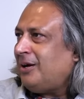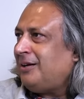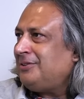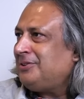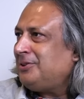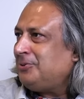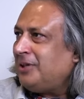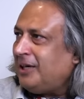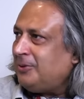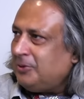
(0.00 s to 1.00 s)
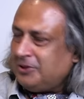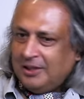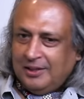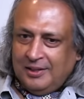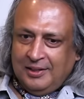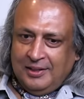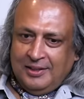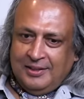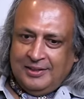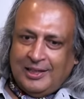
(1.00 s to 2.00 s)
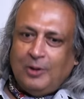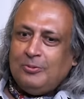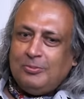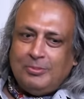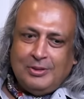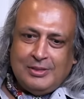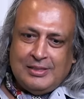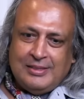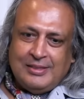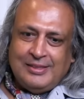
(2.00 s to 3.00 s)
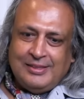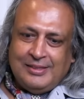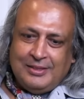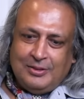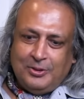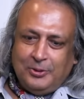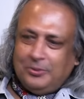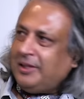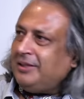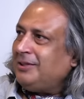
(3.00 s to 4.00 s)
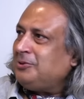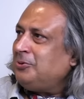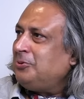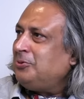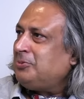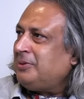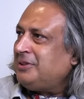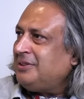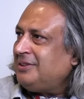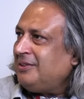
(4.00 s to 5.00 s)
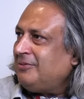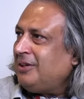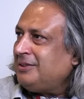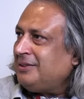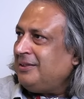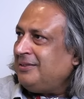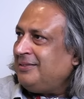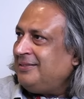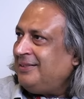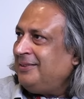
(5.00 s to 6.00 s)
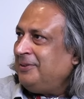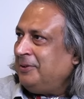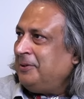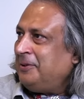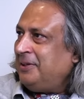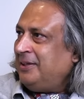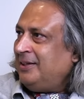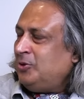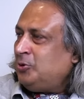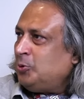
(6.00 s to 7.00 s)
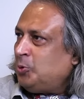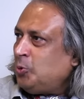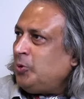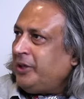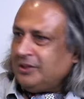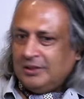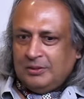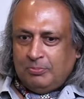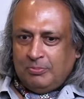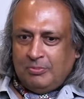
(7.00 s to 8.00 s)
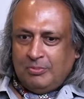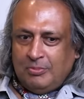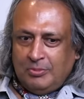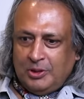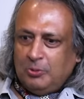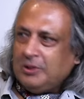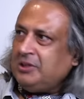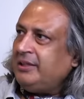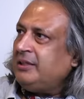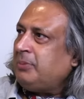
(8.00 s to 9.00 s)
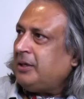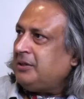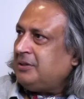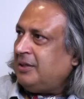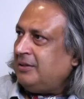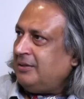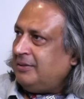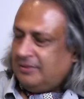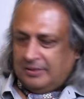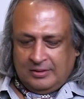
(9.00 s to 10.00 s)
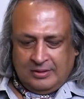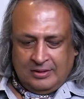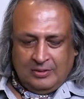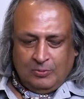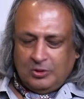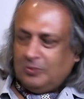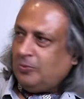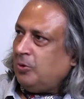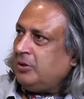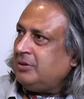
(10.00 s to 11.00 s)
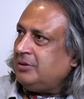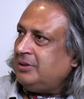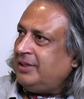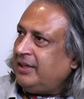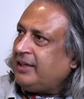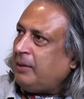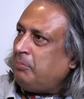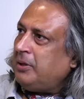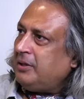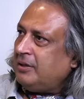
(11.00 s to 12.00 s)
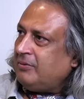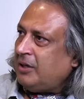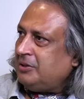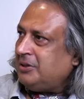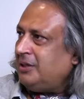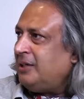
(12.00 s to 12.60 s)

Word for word: answer to that was, now, do you think there is no US presence in Afghanistan? So two reasons the US needed Pakistan was for their campaign in Afghanistan.